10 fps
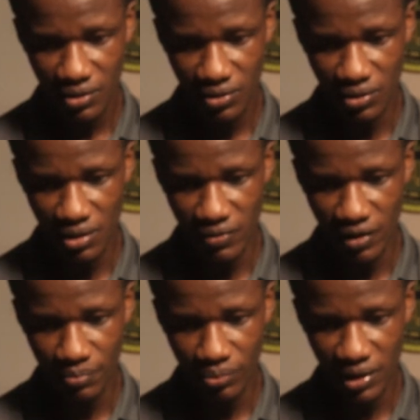to this
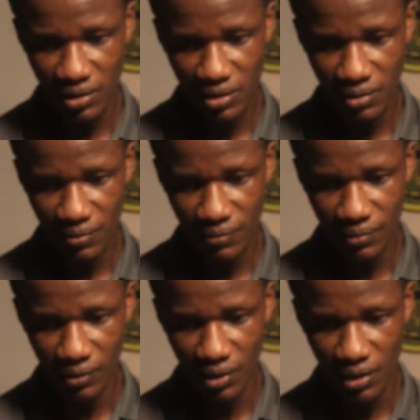very point.
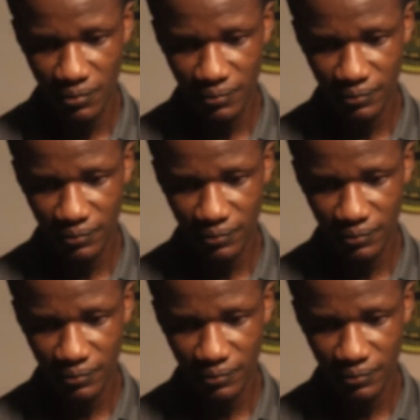Okay,